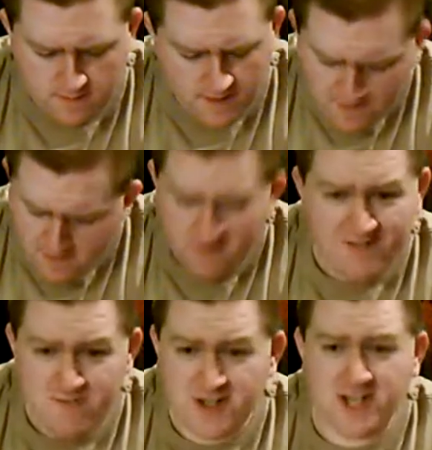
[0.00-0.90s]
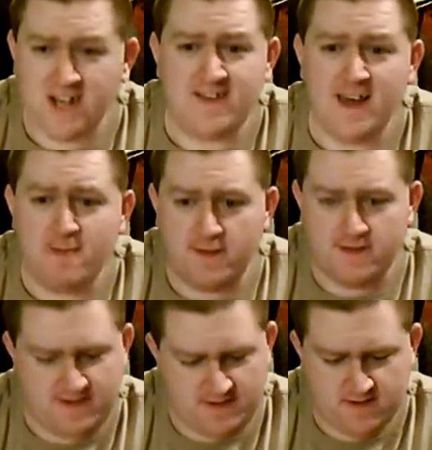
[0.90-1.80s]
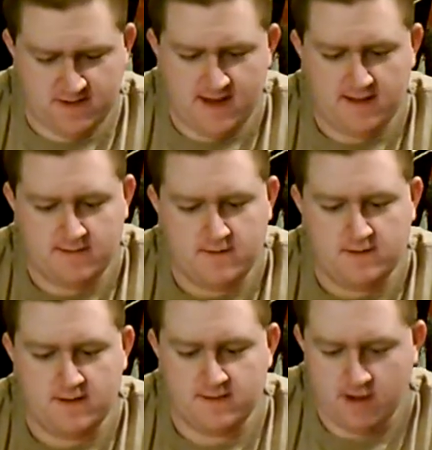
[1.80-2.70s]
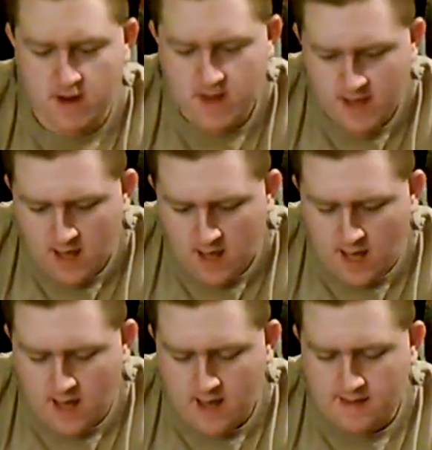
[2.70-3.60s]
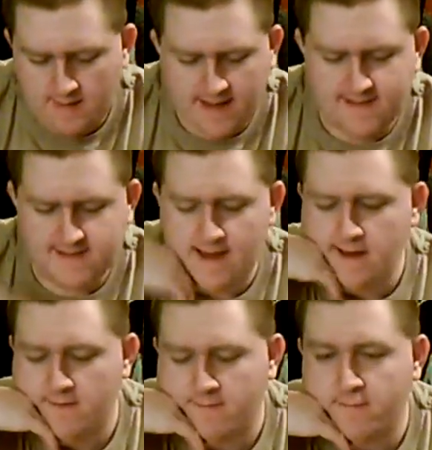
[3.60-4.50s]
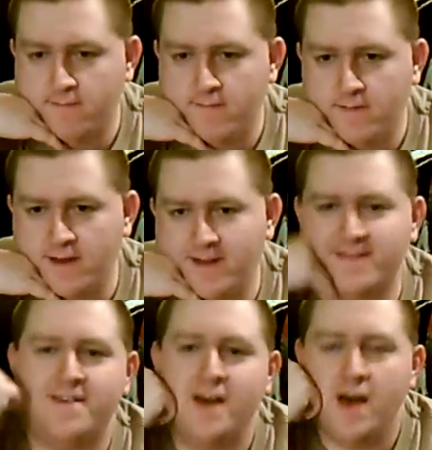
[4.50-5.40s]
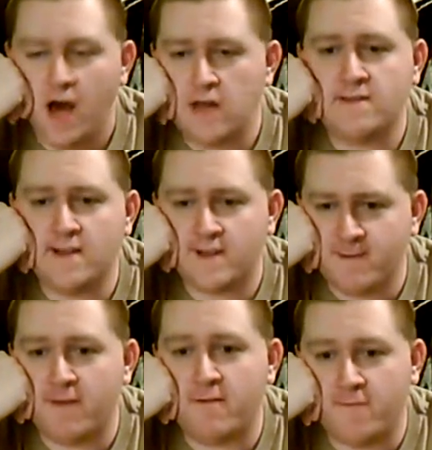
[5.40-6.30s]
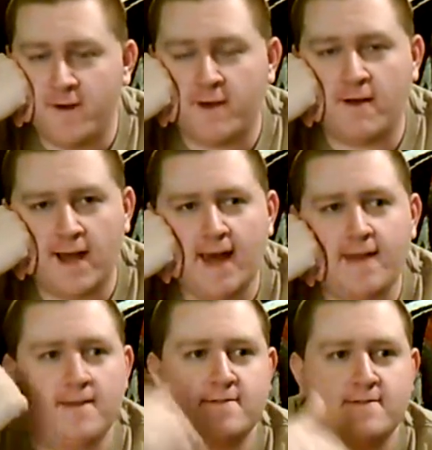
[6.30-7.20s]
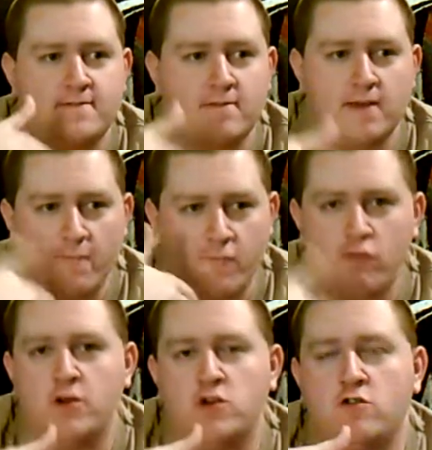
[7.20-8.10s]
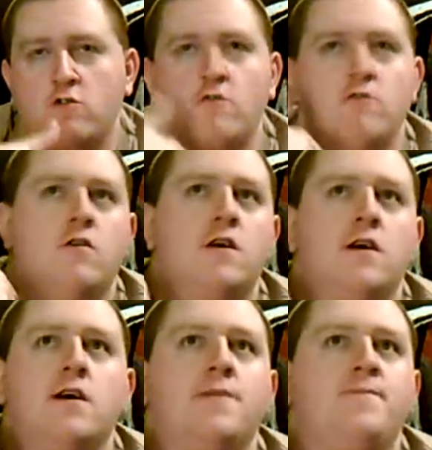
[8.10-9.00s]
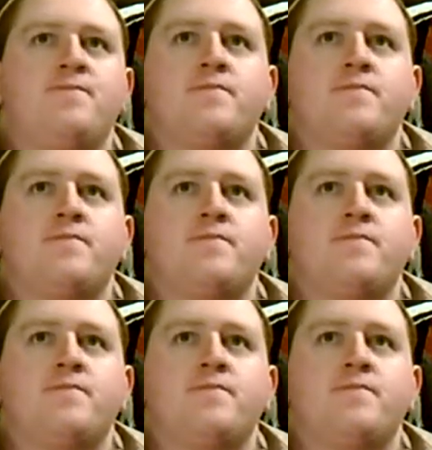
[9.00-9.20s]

nothing really much you can say about this. It just kind of does there. Like I say, if I say this about every figure I get that's like a Voyager or a